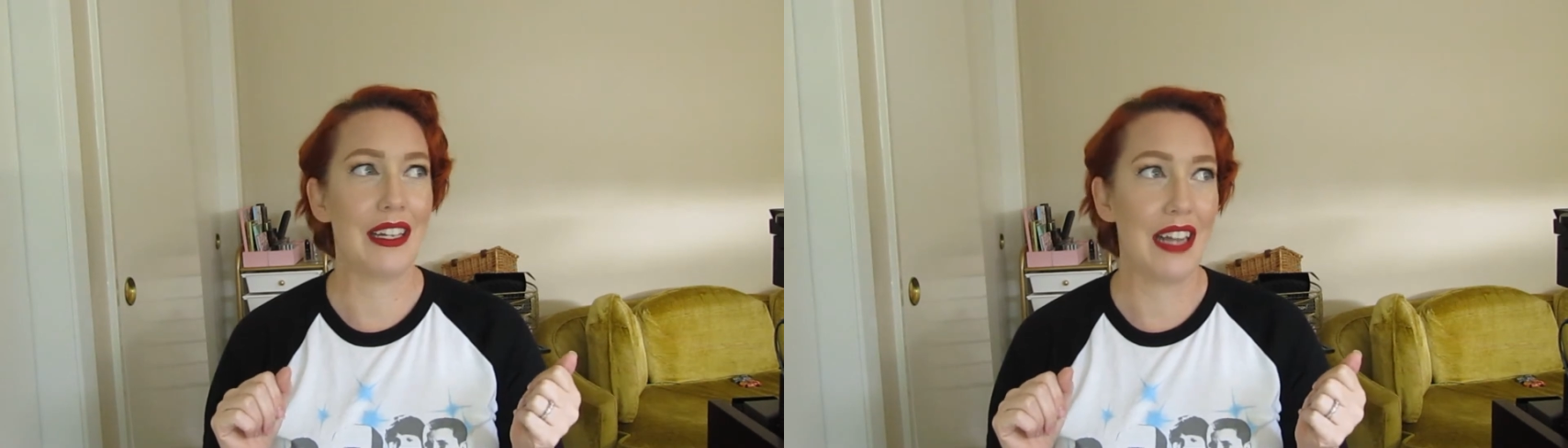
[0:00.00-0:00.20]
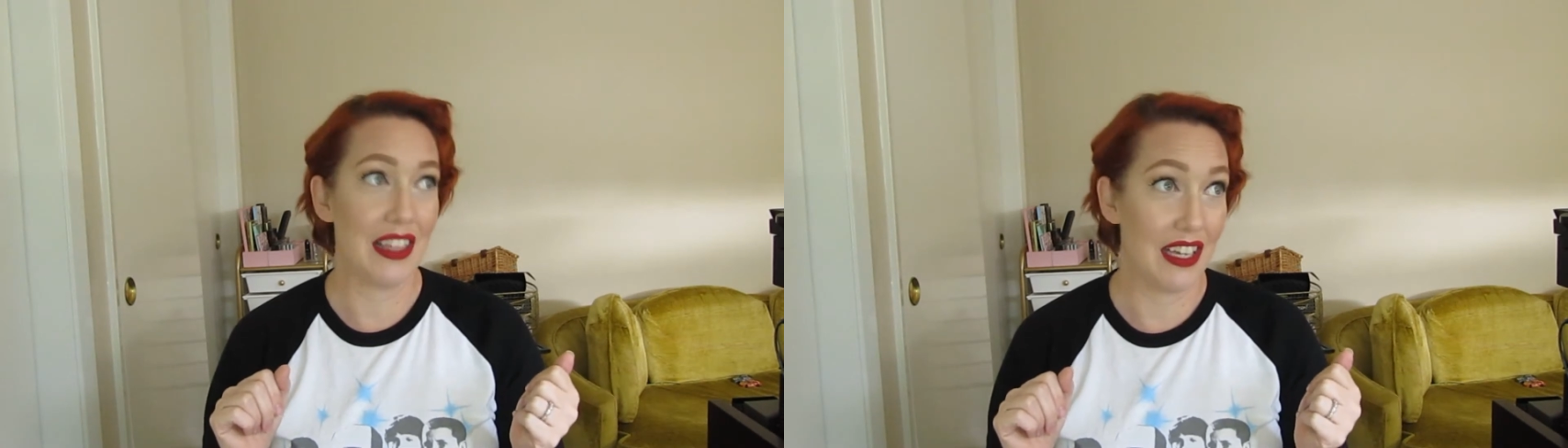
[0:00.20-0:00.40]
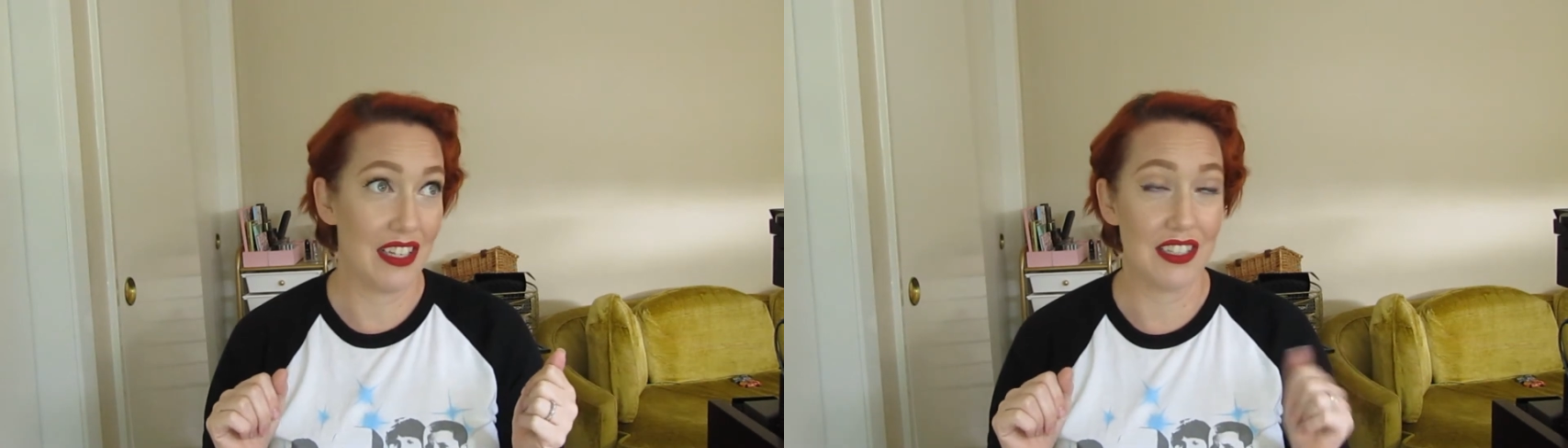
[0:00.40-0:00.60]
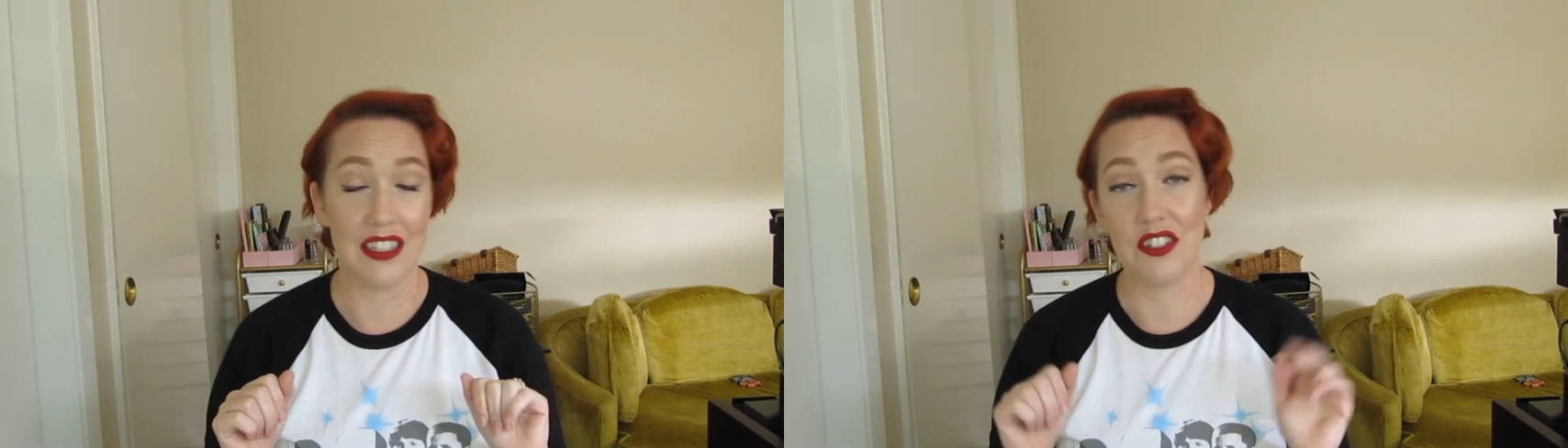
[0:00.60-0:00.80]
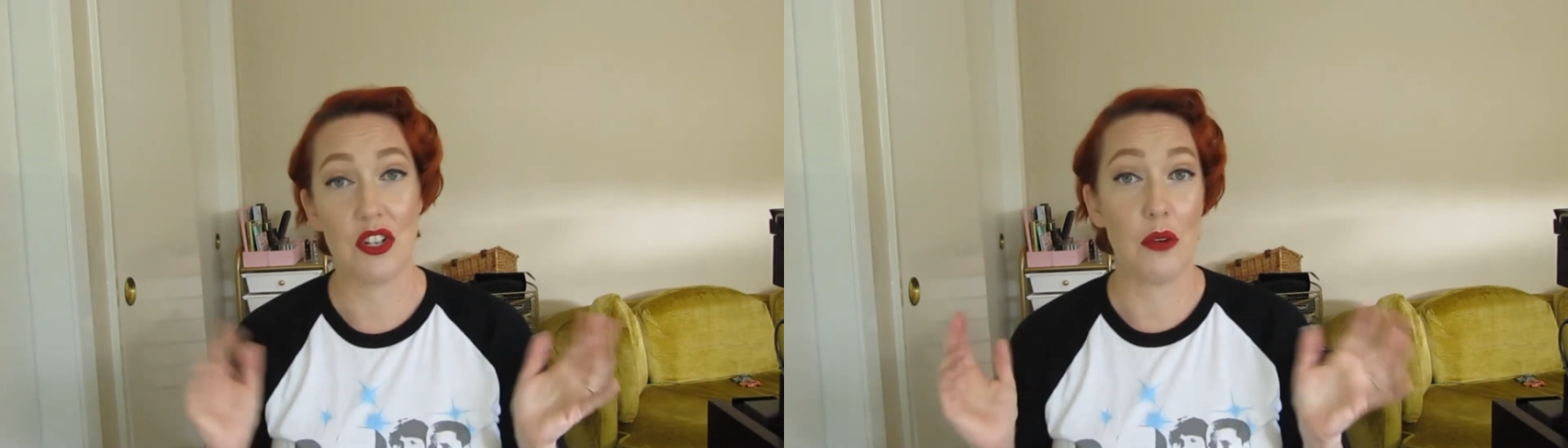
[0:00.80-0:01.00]
and I think it's
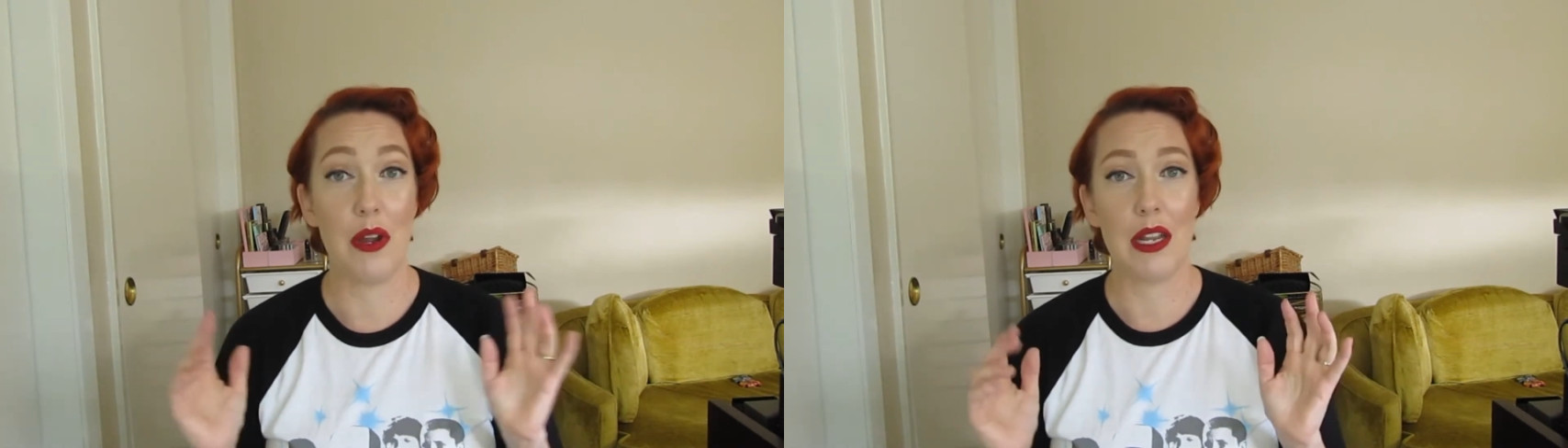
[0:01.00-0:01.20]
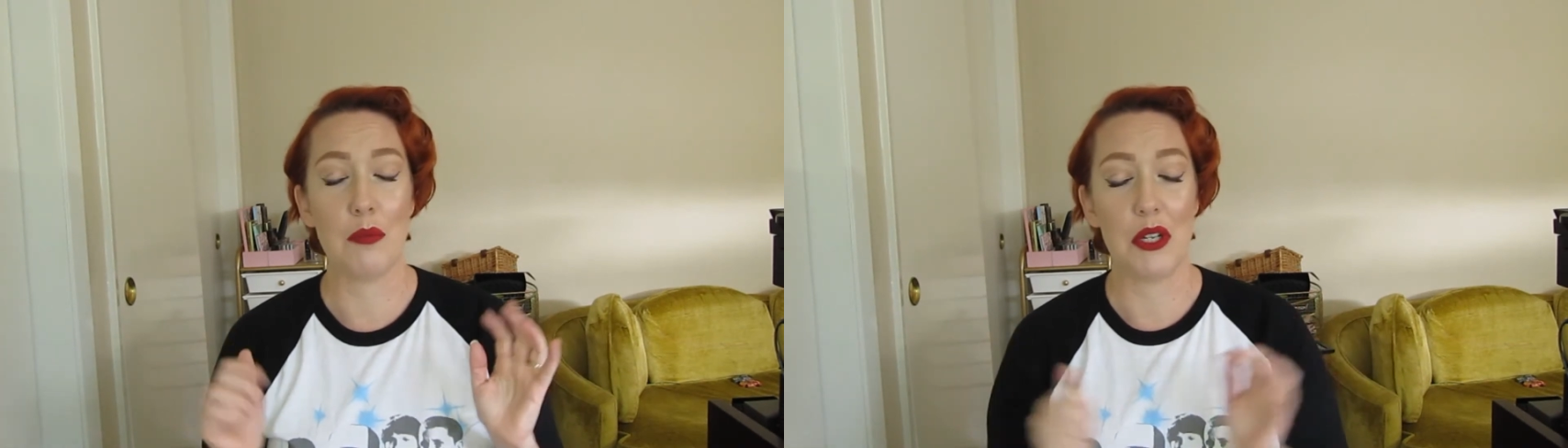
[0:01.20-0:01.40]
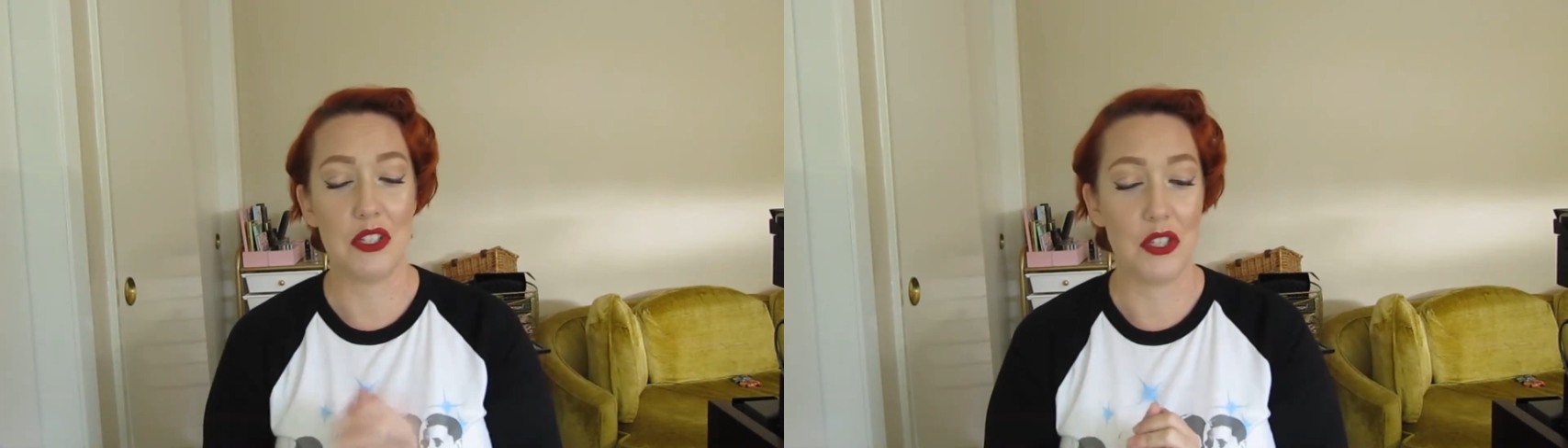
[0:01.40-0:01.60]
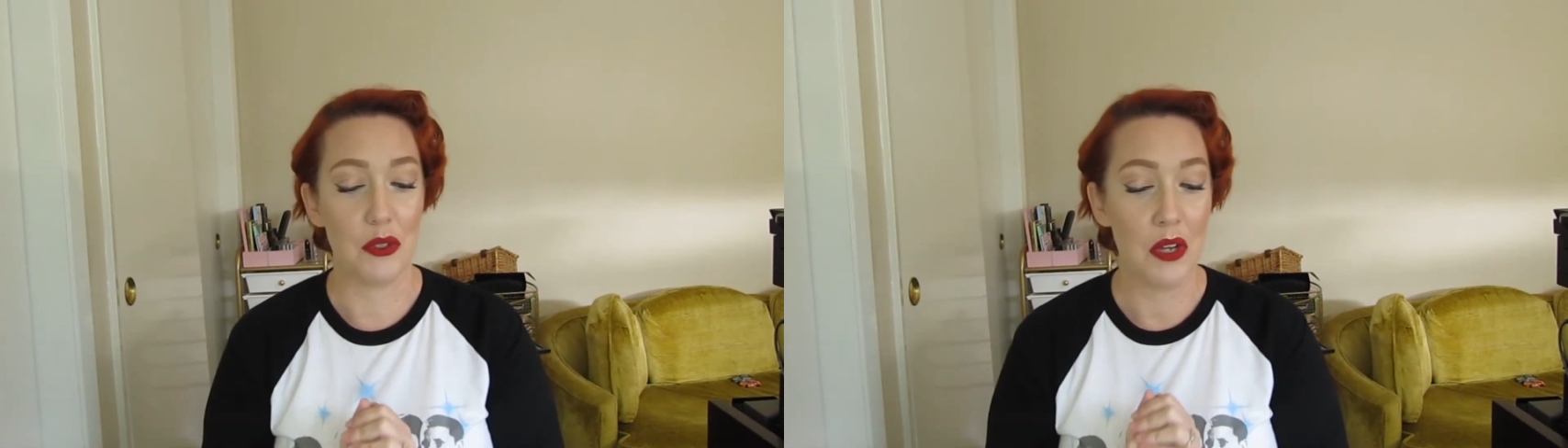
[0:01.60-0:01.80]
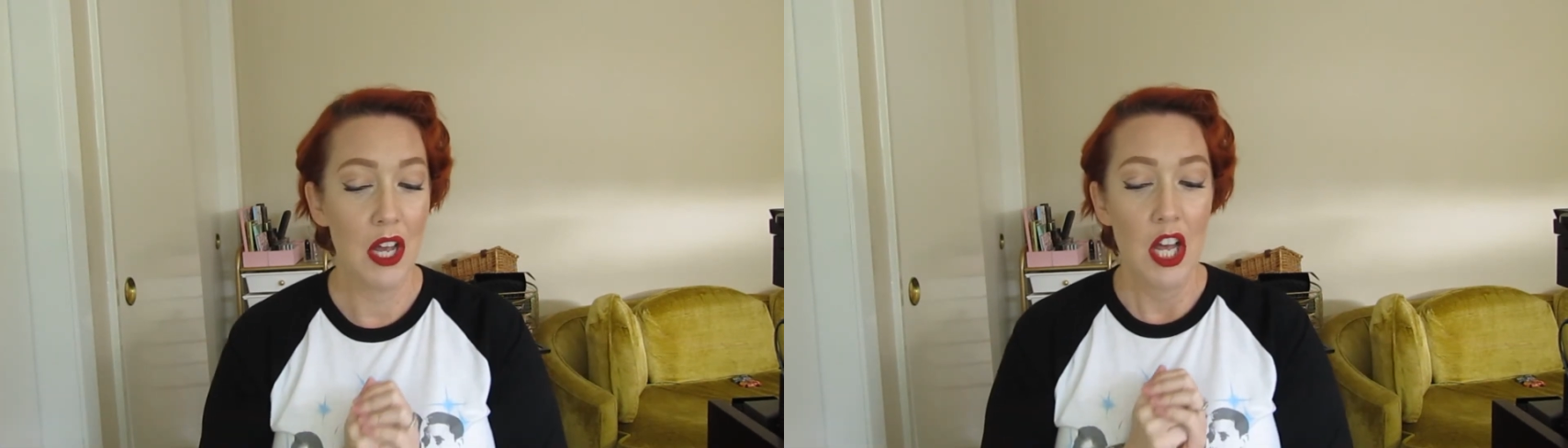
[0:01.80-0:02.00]
going to start raining pretty soon.